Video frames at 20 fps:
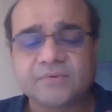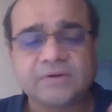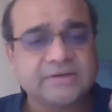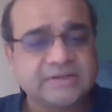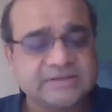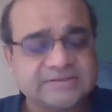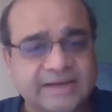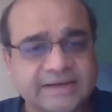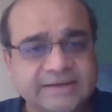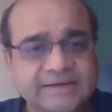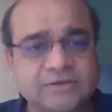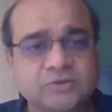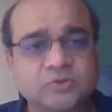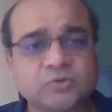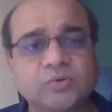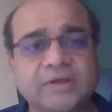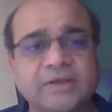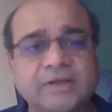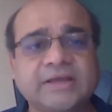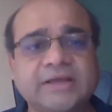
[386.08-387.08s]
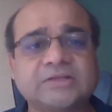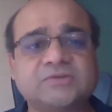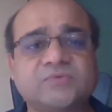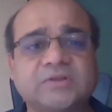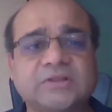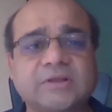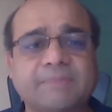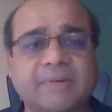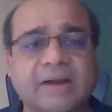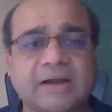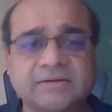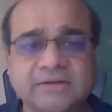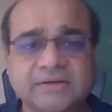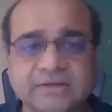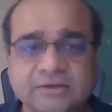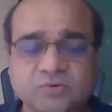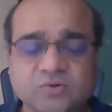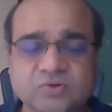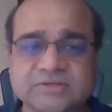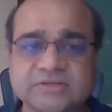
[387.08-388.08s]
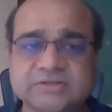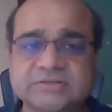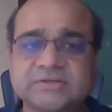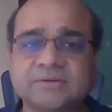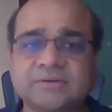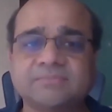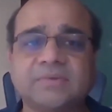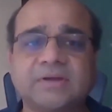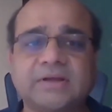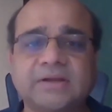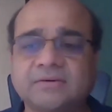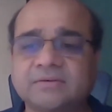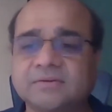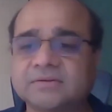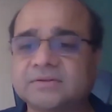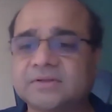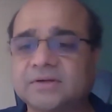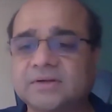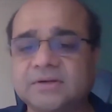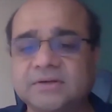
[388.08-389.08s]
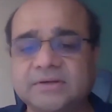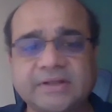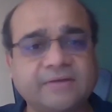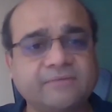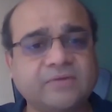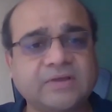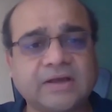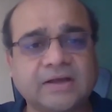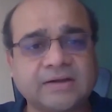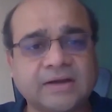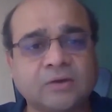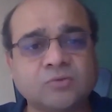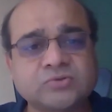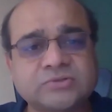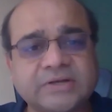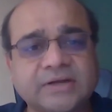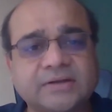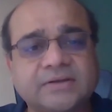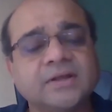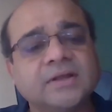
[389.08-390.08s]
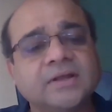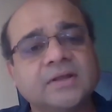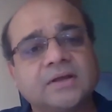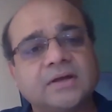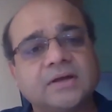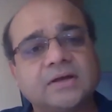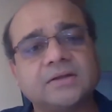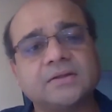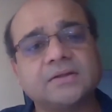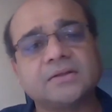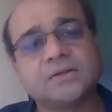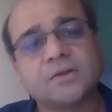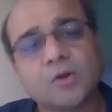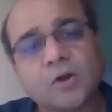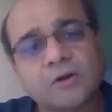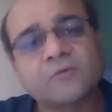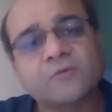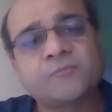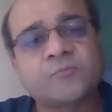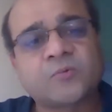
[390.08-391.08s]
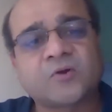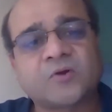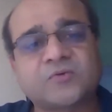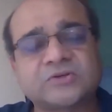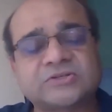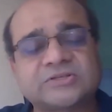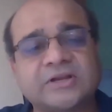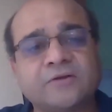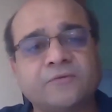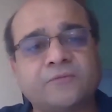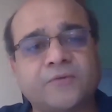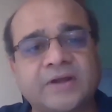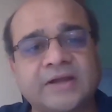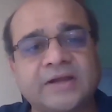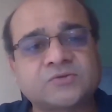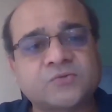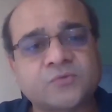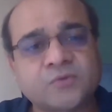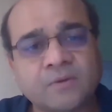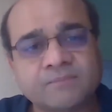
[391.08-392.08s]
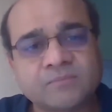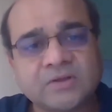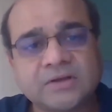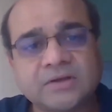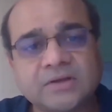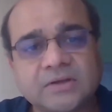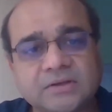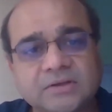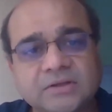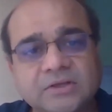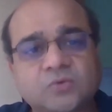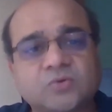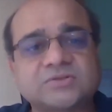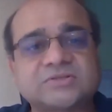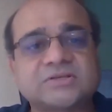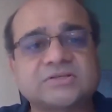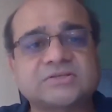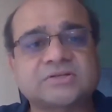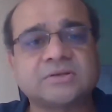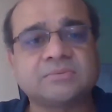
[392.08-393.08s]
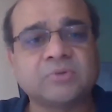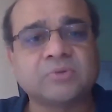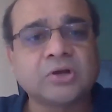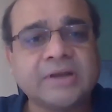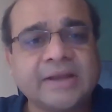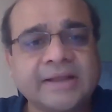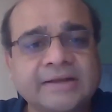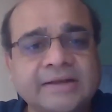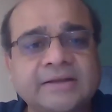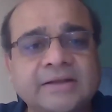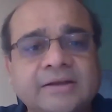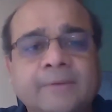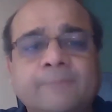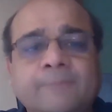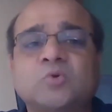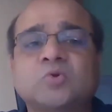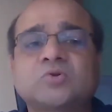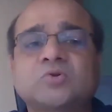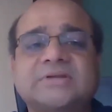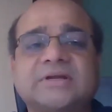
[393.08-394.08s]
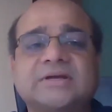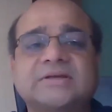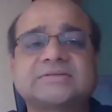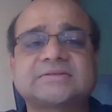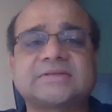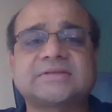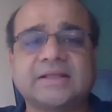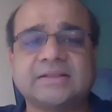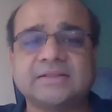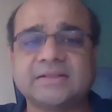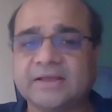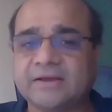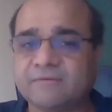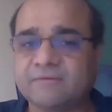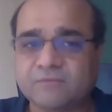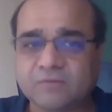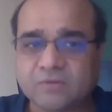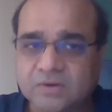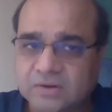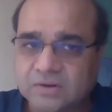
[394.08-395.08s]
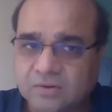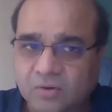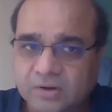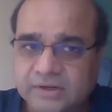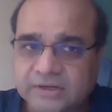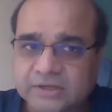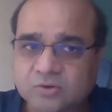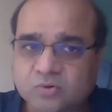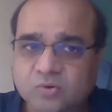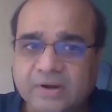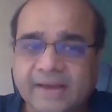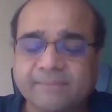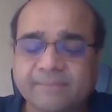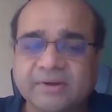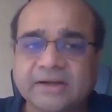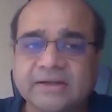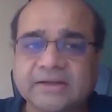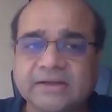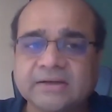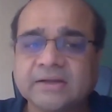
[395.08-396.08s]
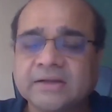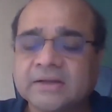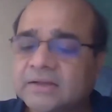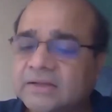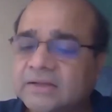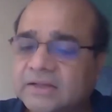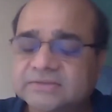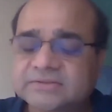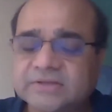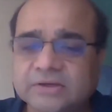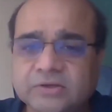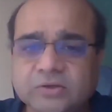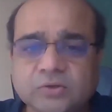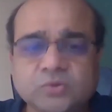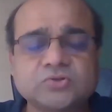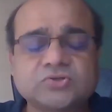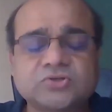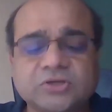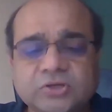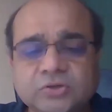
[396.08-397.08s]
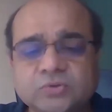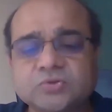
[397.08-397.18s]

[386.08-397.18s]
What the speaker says: decided to engage with the partner ecosystem. And the day we announced it, a lot of professional friends from the ecosystem on LinkedIn approached us, and they have already collaborated. It's a huge